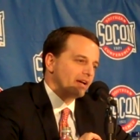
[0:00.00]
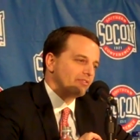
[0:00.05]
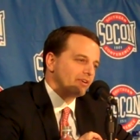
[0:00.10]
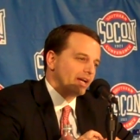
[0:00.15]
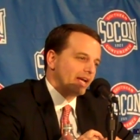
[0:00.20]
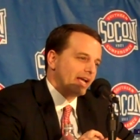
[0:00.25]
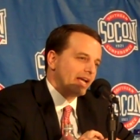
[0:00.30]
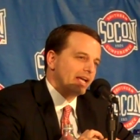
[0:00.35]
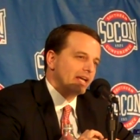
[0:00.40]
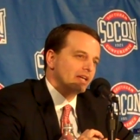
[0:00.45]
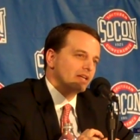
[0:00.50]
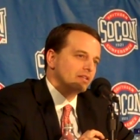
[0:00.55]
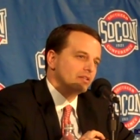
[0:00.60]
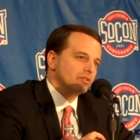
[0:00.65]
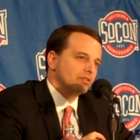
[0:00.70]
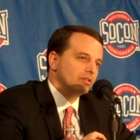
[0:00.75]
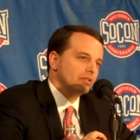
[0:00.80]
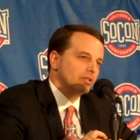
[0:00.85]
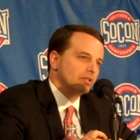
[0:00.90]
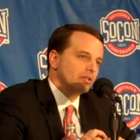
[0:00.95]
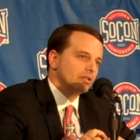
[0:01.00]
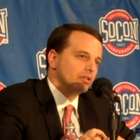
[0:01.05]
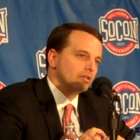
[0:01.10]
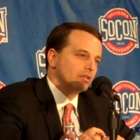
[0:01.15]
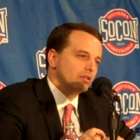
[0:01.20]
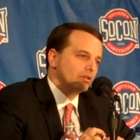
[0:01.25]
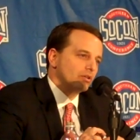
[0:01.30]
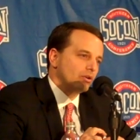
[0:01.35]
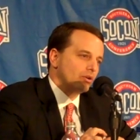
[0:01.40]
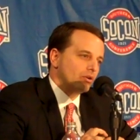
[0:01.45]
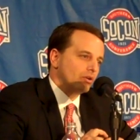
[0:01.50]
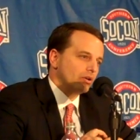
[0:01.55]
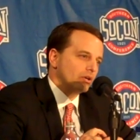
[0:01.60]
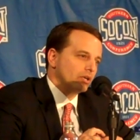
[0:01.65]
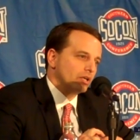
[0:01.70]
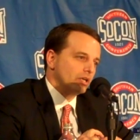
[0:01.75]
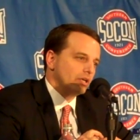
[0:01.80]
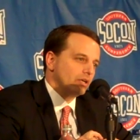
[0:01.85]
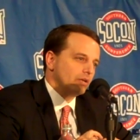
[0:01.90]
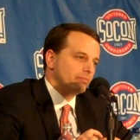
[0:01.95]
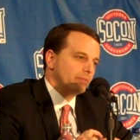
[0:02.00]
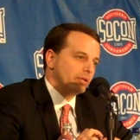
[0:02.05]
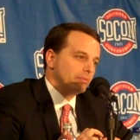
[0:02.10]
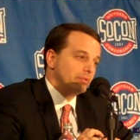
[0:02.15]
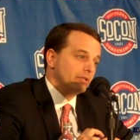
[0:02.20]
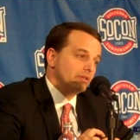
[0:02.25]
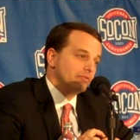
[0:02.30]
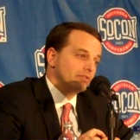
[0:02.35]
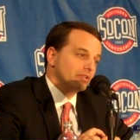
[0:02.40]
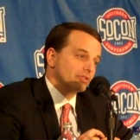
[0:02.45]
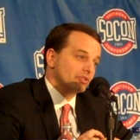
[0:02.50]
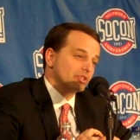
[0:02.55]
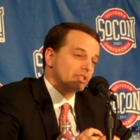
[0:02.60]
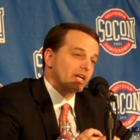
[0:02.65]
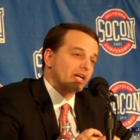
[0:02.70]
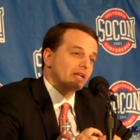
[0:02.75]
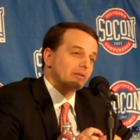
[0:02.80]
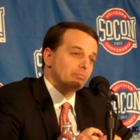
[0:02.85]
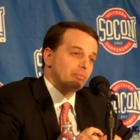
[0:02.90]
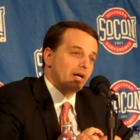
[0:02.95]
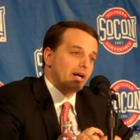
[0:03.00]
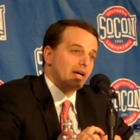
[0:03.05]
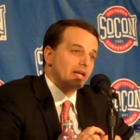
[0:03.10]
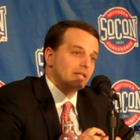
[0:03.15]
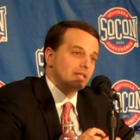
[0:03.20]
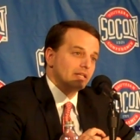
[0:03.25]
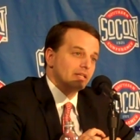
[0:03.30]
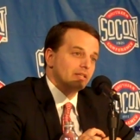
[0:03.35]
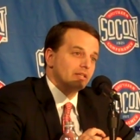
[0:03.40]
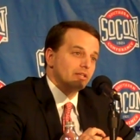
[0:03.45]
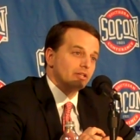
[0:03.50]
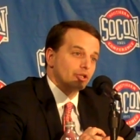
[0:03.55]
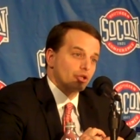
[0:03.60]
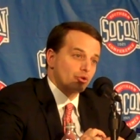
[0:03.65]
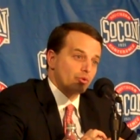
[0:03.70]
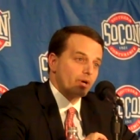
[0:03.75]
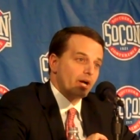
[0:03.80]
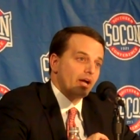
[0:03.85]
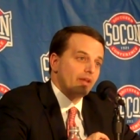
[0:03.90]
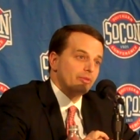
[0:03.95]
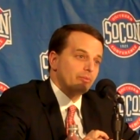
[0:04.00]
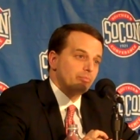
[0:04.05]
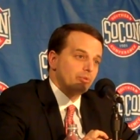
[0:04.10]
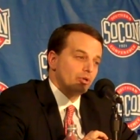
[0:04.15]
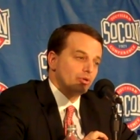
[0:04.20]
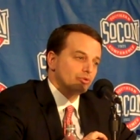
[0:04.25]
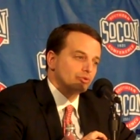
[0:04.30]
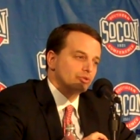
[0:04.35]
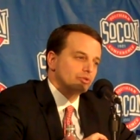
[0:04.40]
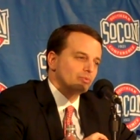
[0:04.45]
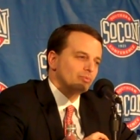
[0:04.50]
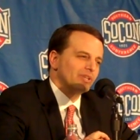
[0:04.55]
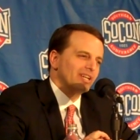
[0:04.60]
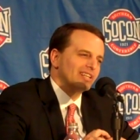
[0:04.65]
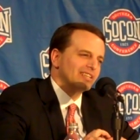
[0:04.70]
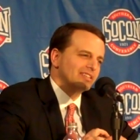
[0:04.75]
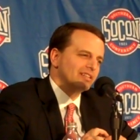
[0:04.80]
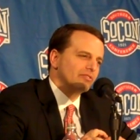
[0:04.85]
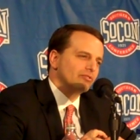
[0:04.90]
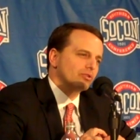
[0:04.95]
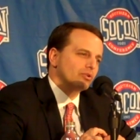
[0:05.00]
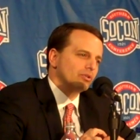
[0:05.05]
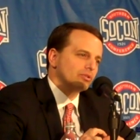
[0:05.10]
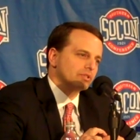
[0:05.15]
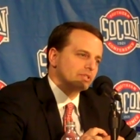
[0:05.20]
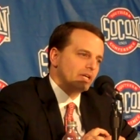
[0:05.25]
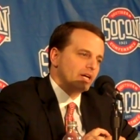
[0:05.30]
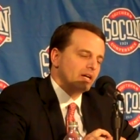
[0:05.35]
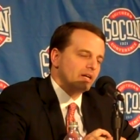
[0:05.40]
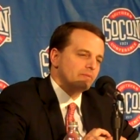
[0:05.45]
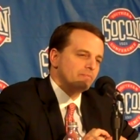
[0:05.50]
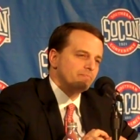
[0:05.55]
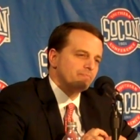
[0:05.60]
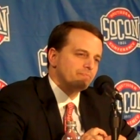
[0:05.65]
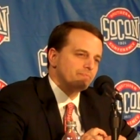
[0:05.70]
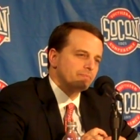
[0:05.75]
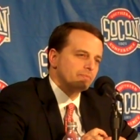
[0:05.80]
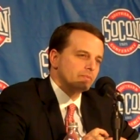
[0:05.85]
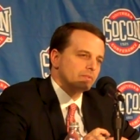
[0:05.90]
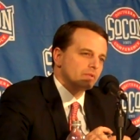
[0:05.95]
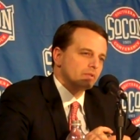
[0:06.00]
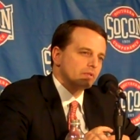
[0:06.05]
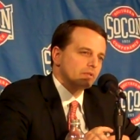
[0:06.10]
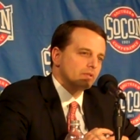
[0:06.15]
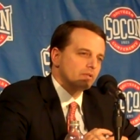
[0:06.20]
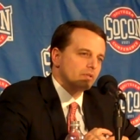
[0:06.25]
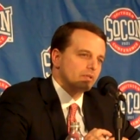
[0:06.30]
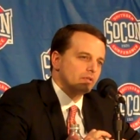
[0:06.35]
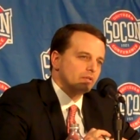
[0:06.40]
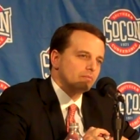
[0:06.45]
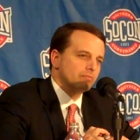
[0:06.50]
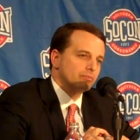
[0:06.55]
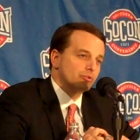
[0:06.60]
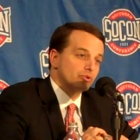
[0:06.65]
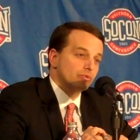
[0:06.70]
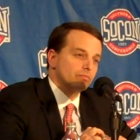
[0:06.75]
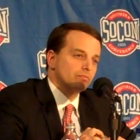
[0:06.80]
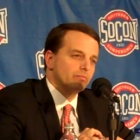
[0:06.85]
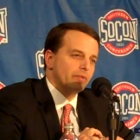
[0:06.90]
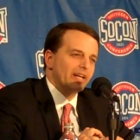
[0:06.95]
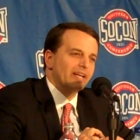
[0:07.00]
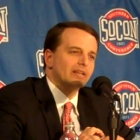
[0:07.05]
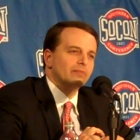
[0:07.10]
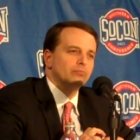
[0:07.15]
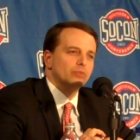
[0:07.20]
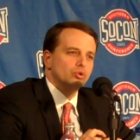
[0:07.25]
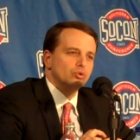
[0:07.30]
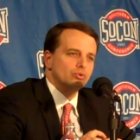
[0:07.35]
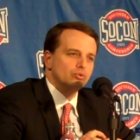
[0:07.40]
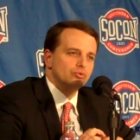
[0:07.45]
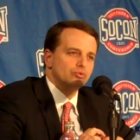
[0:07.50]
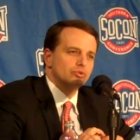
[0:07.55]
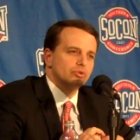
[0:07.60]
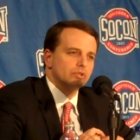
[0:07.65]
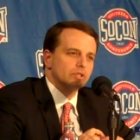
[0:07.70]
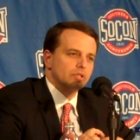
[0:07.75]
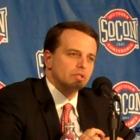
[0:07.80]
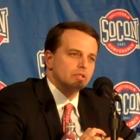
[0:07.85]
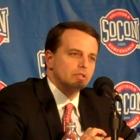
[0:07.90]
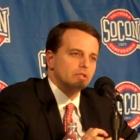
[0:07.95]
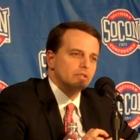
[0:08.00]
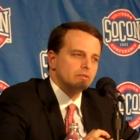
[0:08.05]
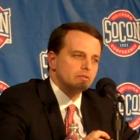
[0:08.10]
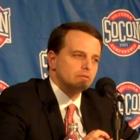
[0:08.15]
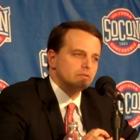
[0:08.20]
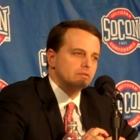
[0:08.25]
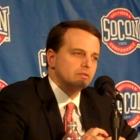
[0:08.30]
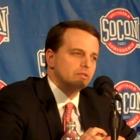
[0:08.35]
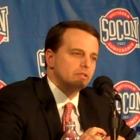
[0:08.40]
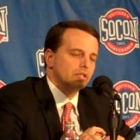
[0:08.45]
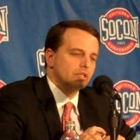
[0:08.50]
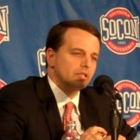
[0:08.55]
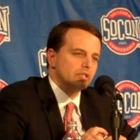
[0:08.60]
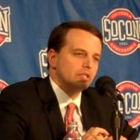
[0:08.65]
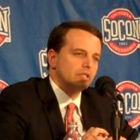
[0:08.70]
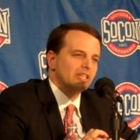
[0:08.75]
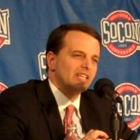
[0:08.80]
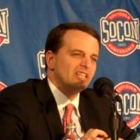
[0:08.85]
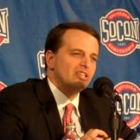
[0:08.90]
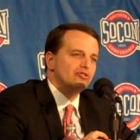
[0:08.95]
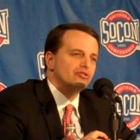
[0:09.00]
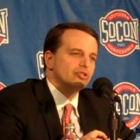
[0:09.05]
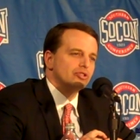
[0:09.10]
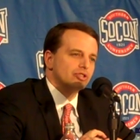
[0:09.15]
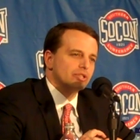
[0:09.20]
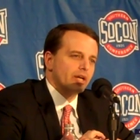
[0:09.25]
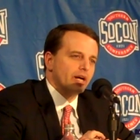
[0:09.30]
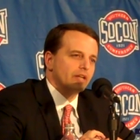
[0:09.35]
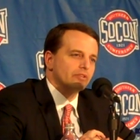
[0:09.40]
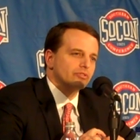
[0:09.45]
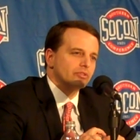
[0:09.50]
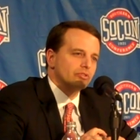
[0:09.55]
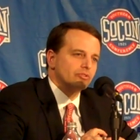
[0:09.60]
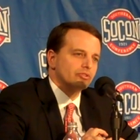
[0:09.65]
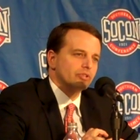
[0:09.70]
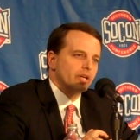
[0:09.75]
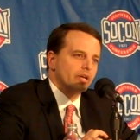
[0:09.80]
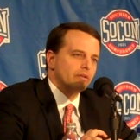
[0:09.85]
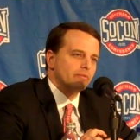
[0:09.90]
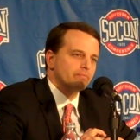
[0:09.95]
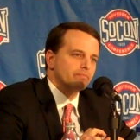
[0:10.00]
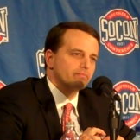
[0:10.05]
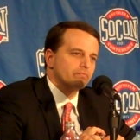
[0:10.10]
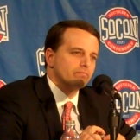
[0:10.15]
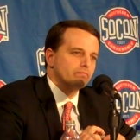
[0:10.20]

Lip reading: to have a hand or maybe even a second body in there to crowd the post, and we had a difficult time making moves and getting easy shots inside.